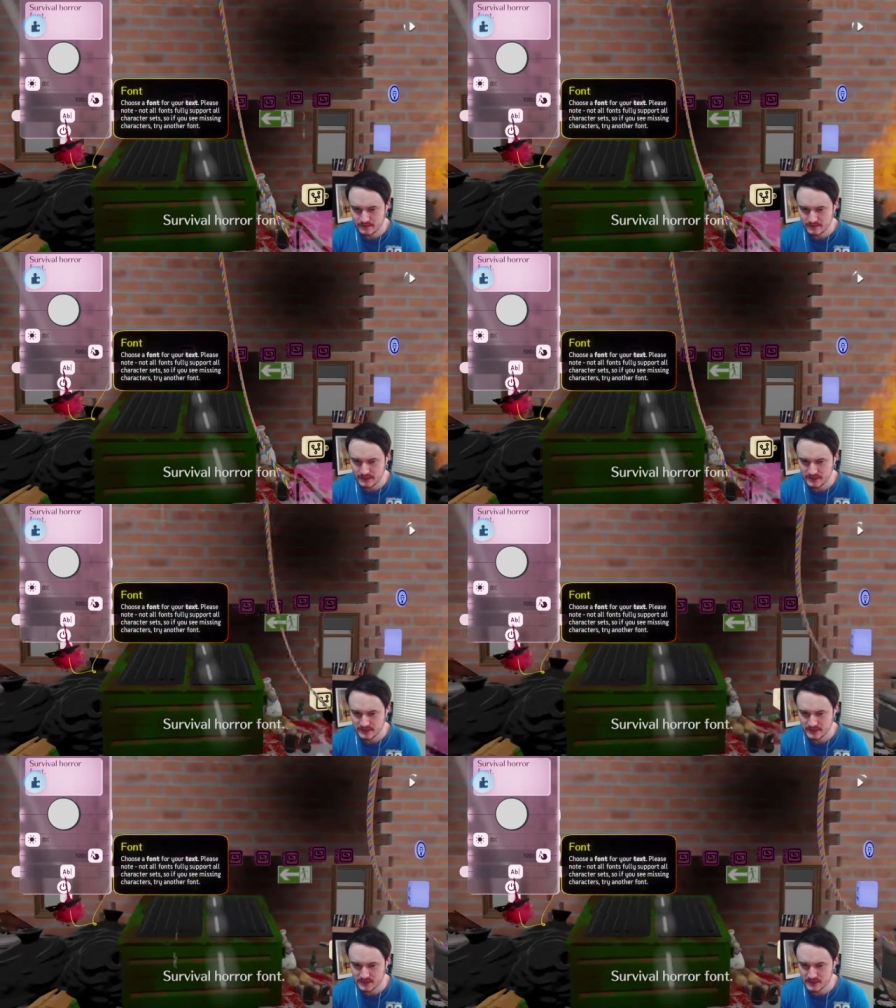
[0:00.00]
Like,
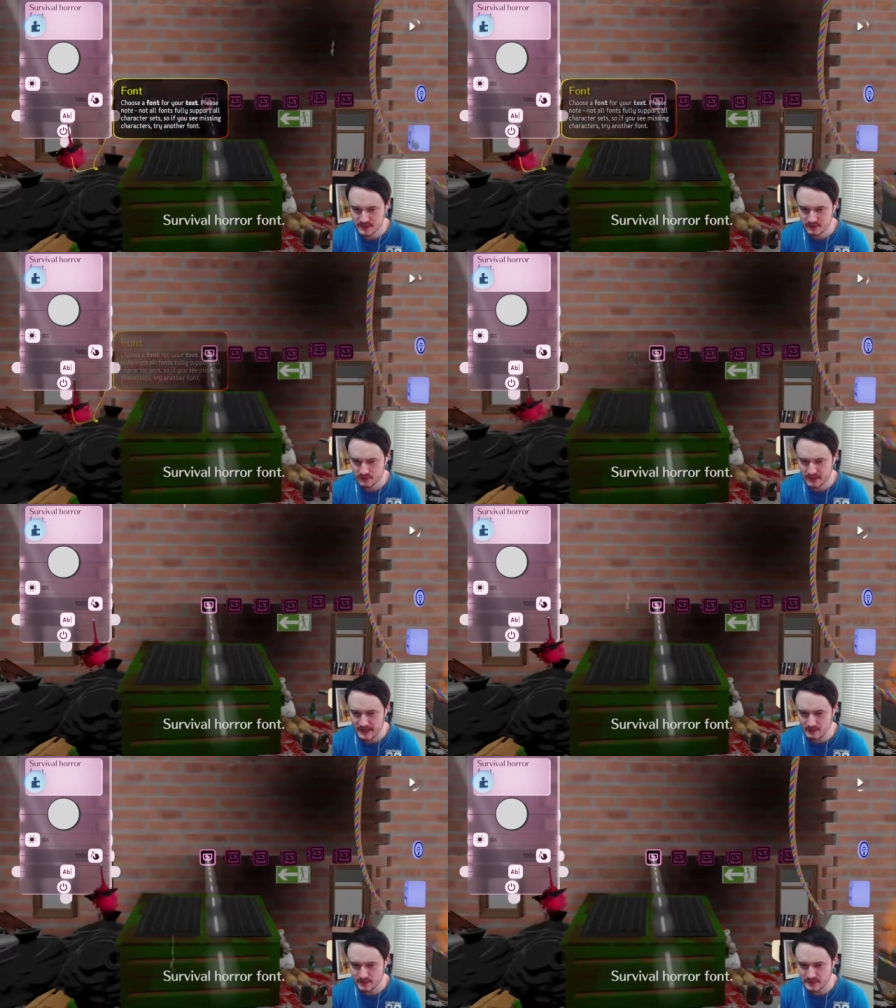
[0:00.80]
because you could do
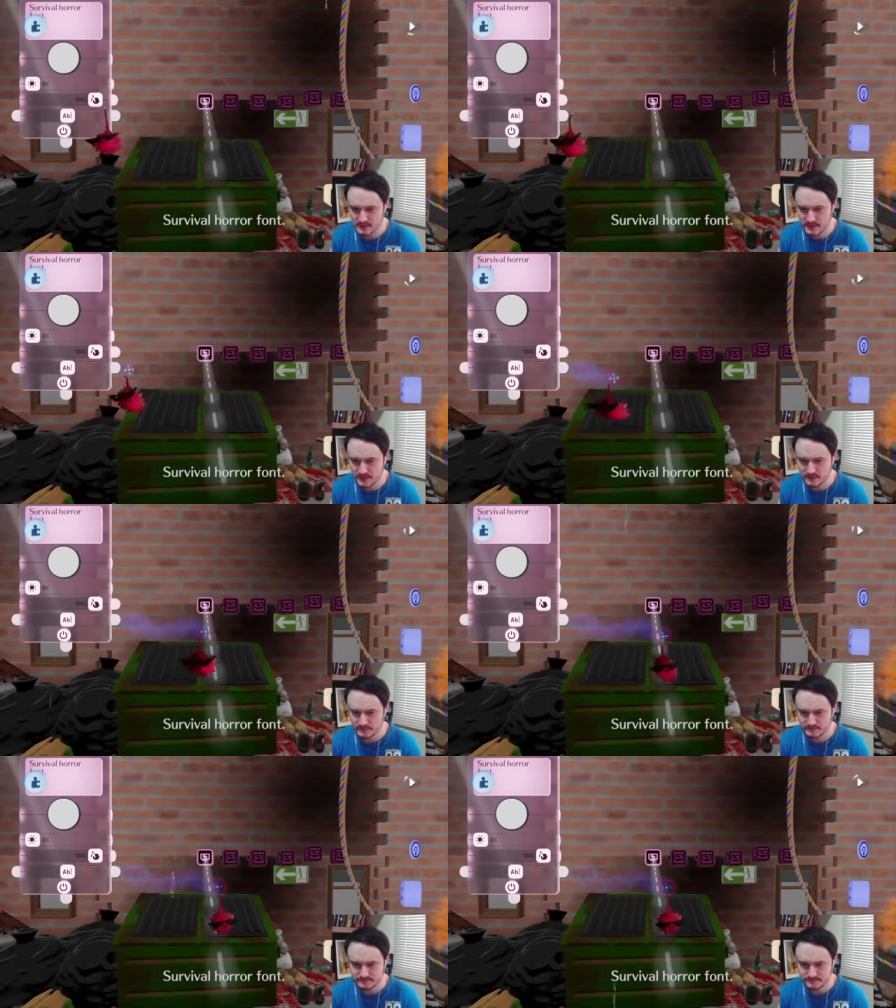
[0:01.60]
that one as well,
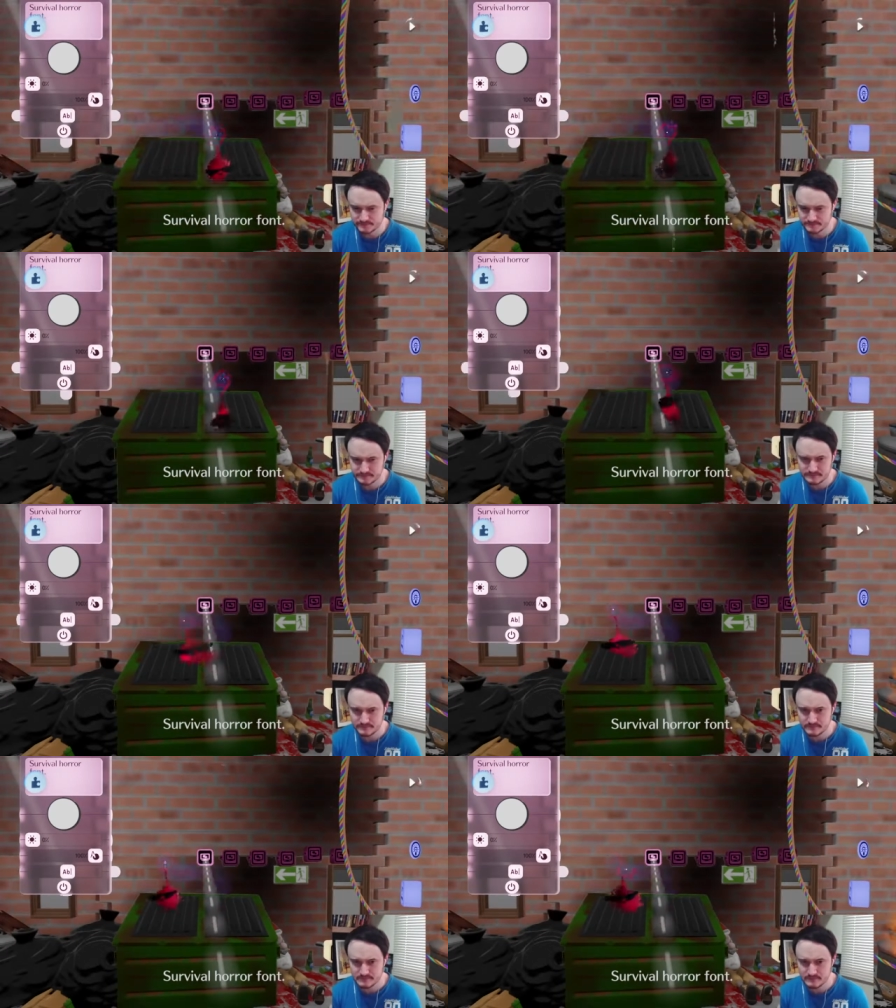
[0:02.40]

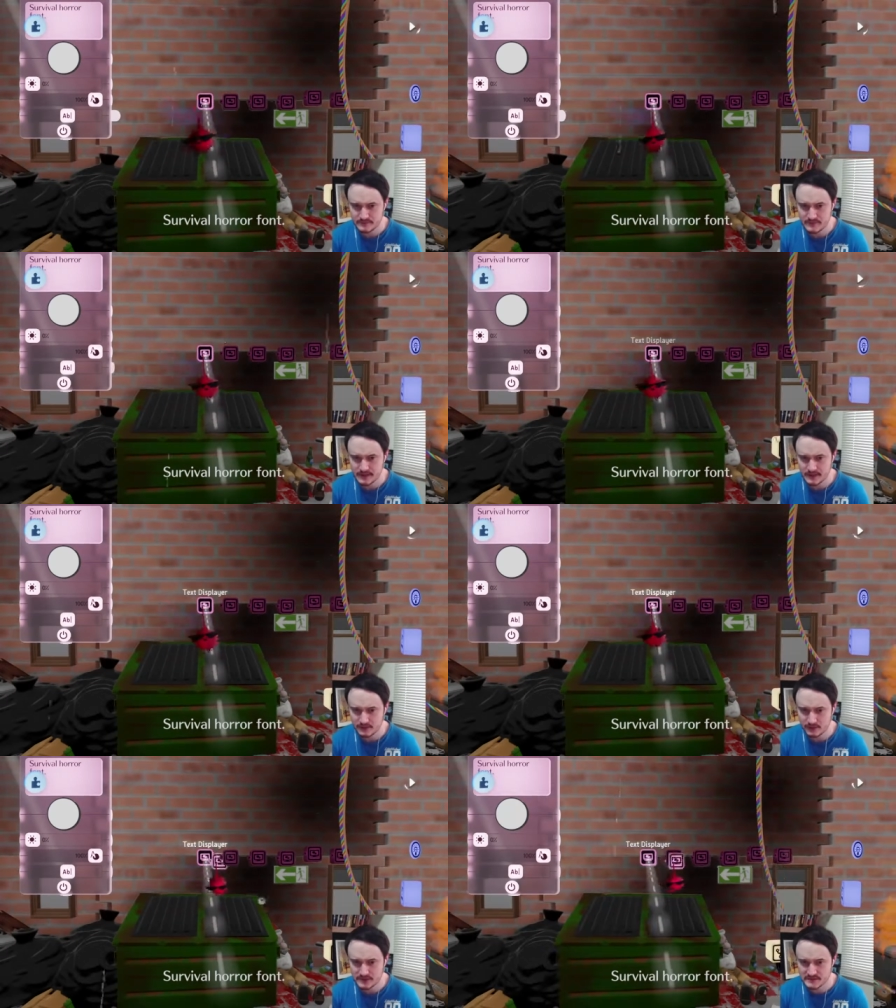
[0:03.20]
and it
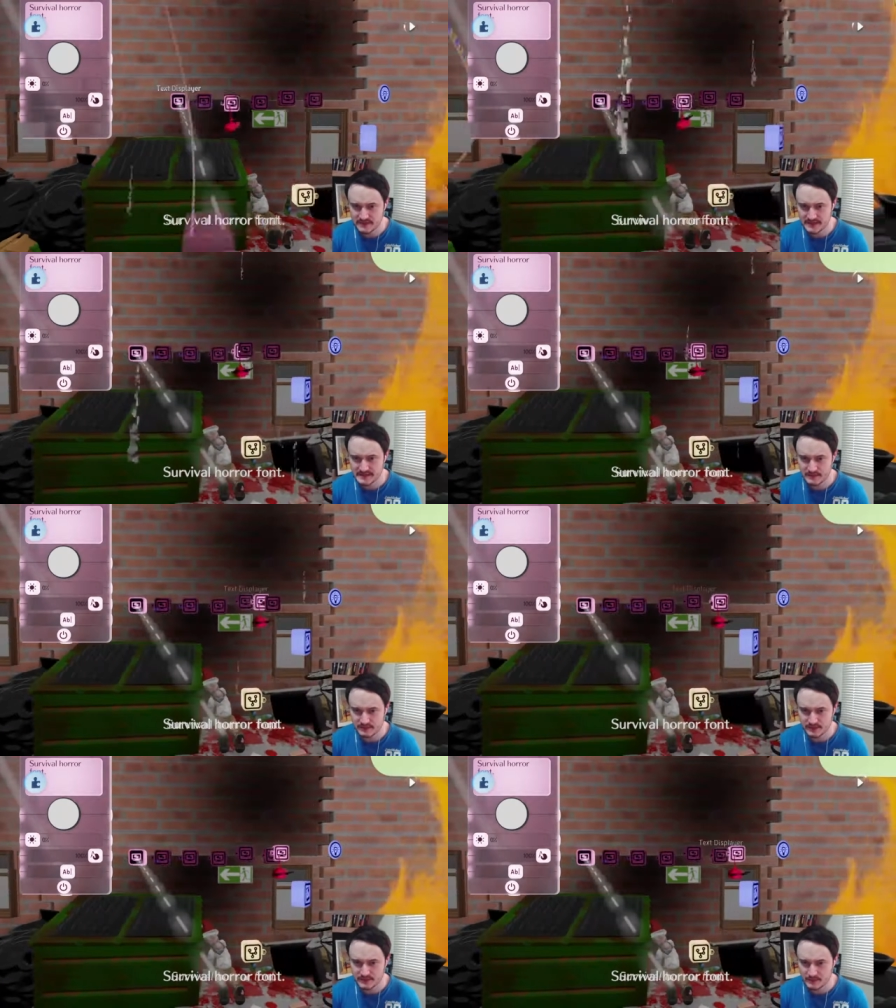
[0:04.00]
looks very
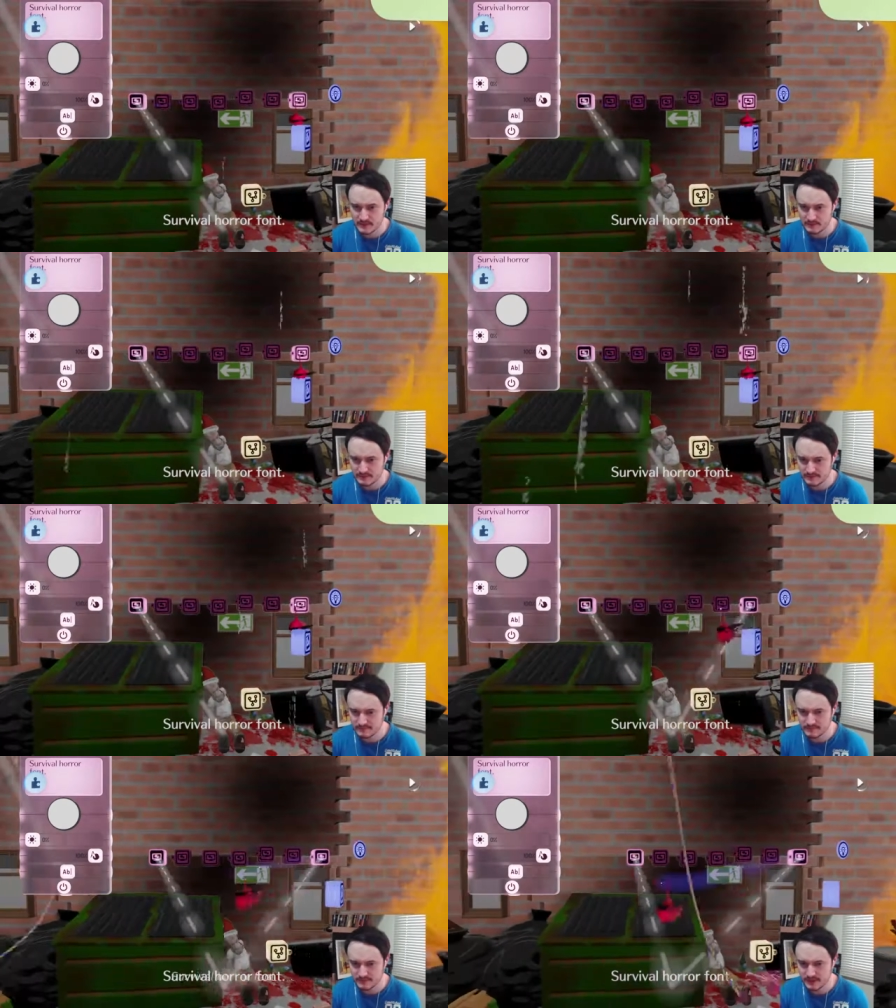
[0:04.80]
similar to about
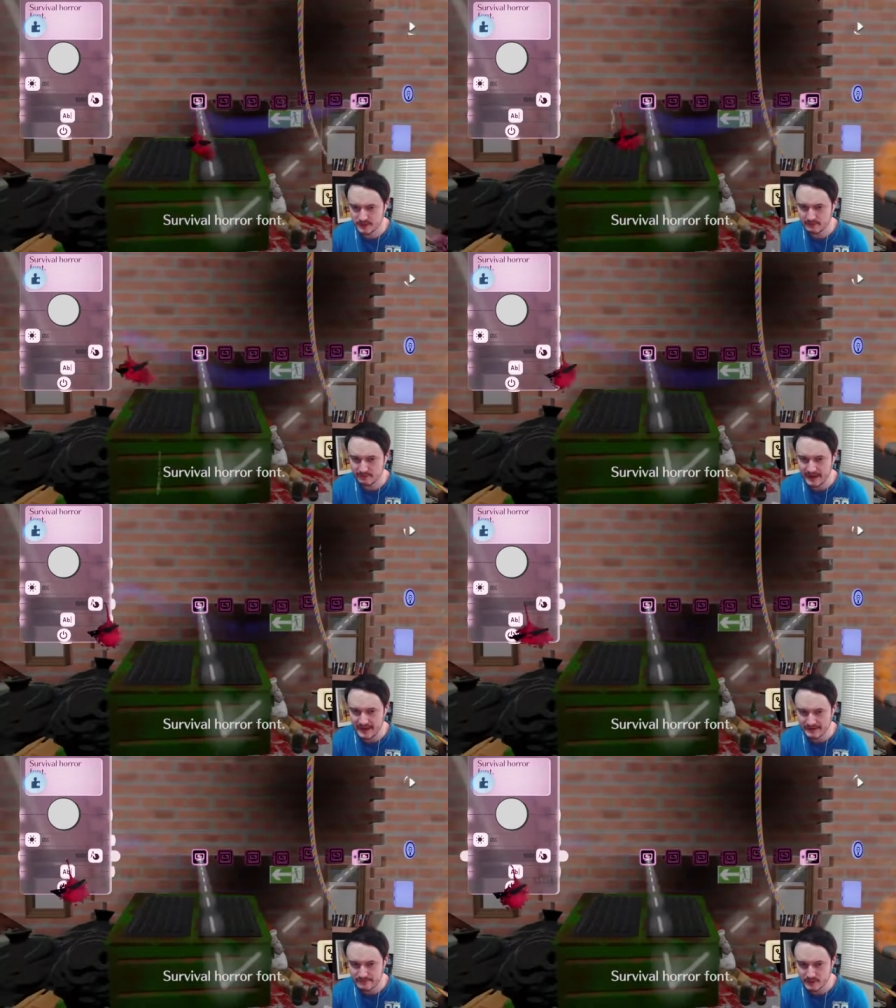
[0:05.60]
the other
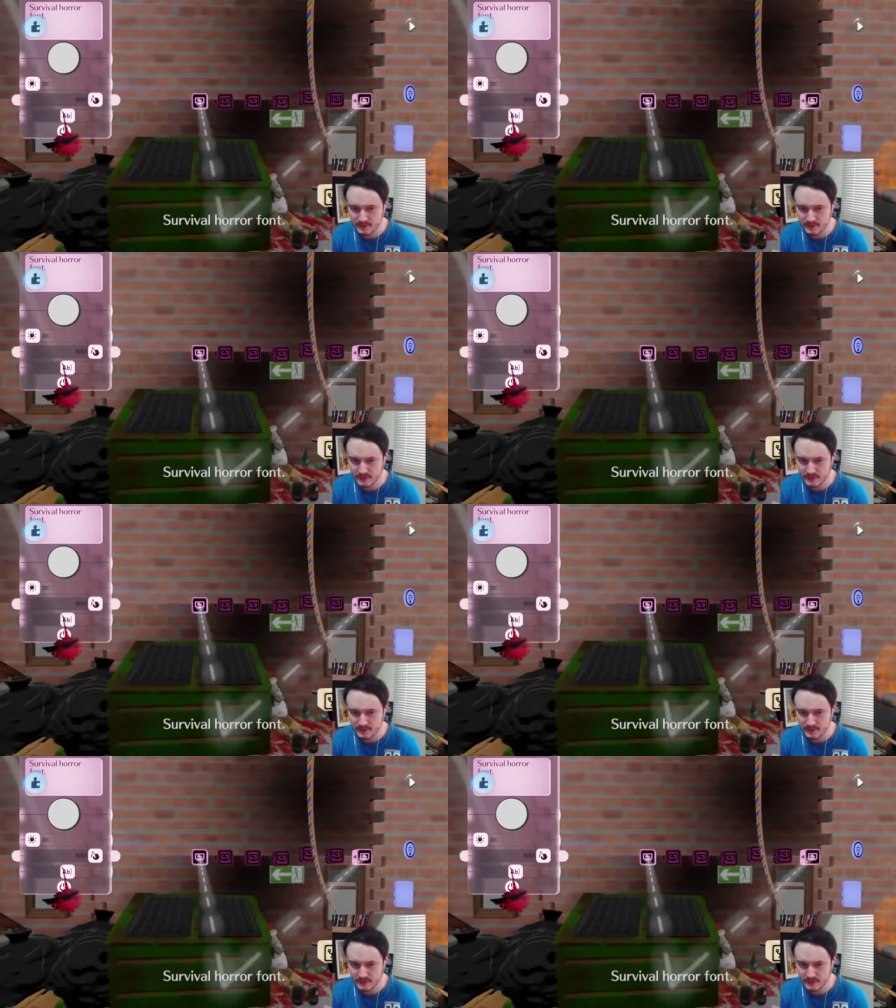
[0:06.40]
5 that